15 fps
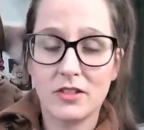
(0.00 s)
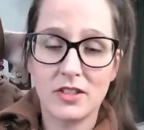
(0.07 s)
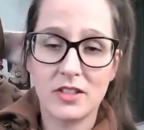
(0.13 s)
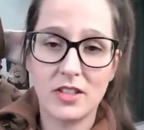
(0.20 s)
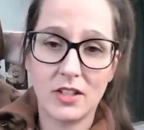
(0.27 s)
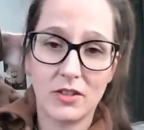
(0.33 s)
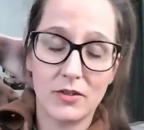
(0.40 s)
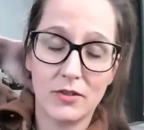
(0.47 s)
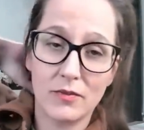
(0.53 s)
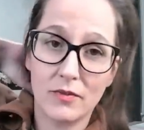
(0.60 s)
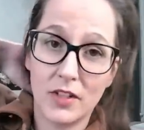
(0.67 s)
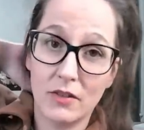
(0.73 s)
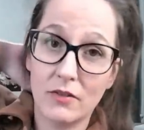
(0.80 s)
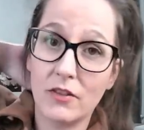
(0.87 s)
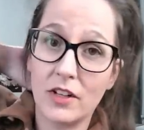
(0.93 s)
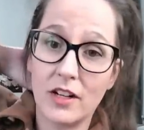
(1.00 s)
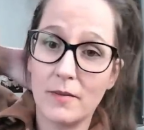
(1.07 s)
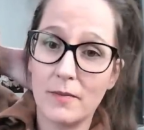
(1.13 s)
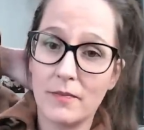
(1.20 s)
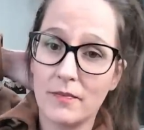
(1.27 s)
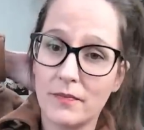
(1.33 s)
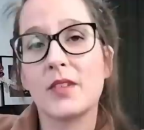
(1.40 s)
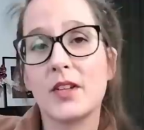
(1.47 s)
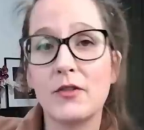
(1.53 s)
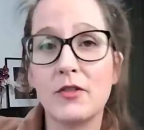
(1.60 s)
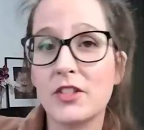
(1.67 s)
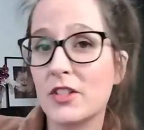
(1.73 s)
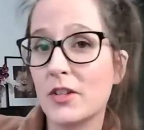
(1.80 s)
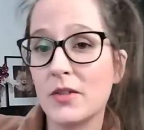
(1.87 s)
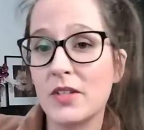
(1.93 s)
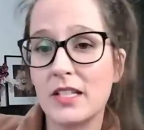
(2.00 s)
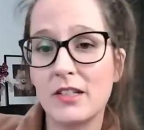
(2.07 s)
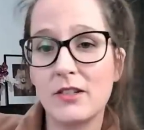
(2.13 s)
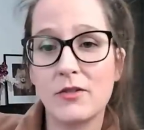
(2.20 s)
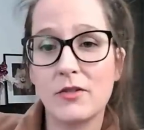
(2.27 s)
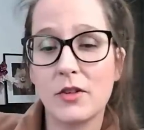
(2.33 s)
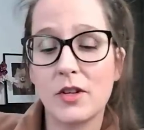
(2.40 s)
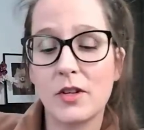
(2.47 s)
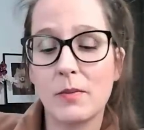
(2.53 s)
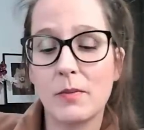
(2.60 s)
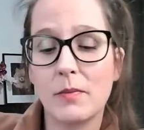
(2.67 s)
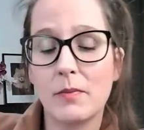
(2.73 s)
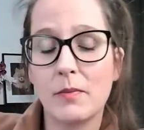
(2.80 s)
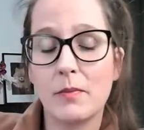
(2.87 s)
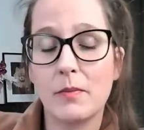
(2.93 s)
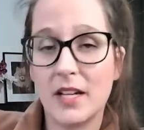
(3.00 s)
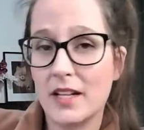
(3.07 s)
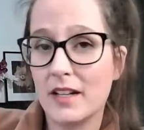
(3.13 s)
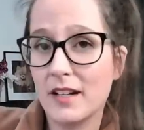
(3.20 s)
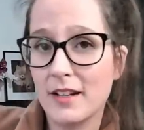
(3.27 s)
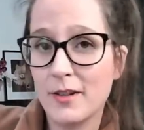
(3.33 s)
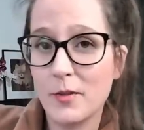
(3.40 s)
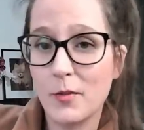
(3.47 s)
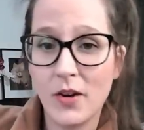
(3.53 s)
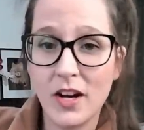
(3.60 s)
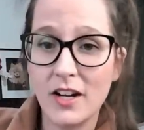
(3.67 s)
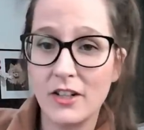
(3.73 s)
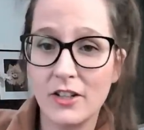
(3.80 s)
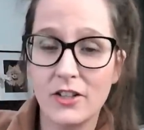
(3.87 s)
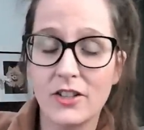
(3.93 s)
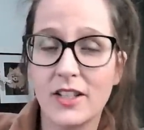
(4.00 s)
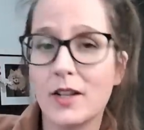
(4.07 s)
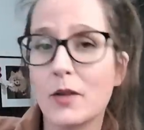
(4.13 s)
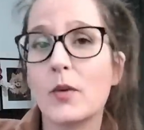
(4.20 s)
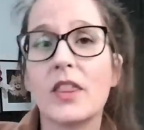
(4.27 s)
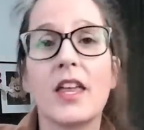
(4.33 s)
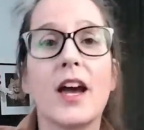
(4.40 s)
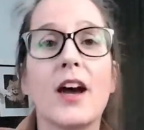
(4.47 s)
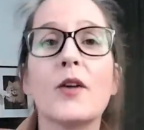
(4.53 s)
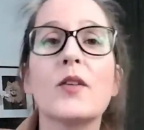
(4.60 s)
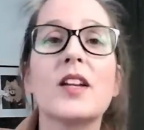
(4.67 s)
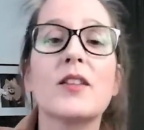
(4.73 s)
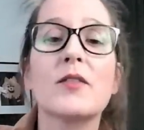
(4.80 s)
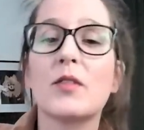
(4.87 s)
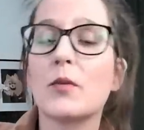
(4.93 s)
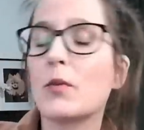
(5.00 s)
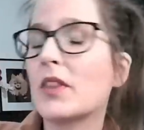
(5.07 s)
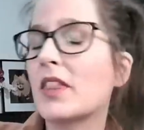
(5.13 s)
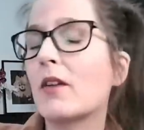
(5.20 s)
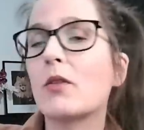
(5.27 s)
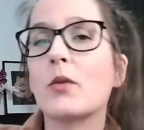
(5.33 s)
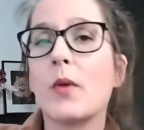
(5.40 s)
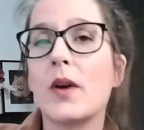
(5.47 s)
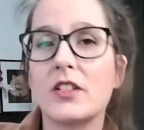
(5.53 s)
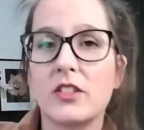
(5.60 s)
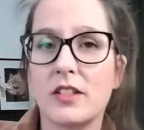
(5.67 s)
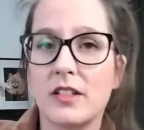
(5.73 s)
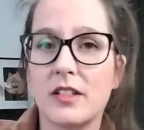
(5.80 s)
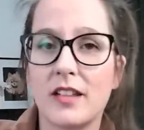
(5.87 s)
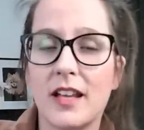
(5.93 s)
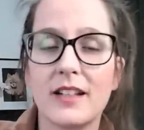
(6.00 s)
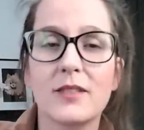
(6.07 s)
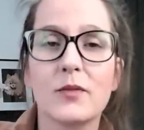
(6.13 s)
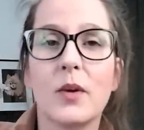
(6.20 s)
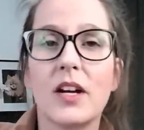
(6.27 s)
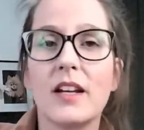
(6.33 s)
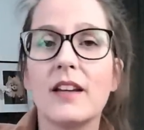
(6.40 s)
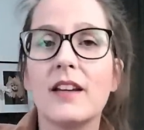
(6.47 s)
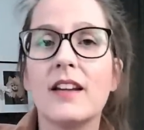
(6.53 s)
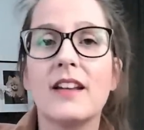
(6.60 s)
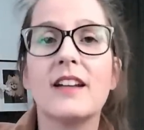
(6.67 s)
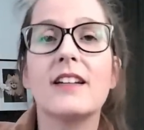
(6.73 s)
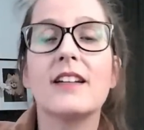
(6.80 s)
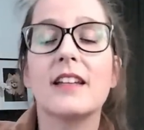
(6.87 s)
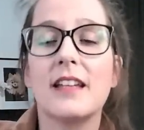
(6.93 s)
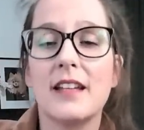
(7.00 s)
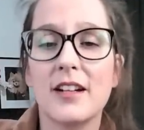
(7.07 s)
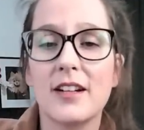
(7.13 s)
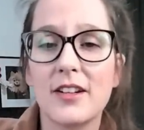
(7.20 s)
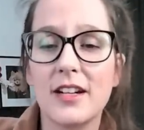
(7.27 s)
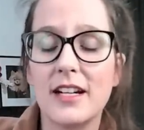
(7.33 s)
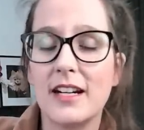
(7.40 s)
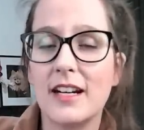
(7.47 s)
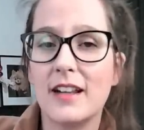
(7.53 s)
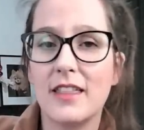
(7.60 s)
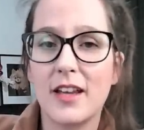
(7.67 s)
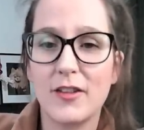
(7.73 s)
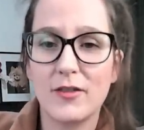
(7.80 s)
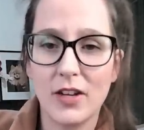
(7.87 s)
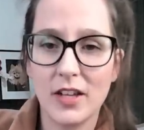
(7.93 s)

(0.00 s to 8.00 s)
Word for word: So good for him. Good for Zoe too for picking Wash. Like without even without a question. That's what he needed to hear. He needed that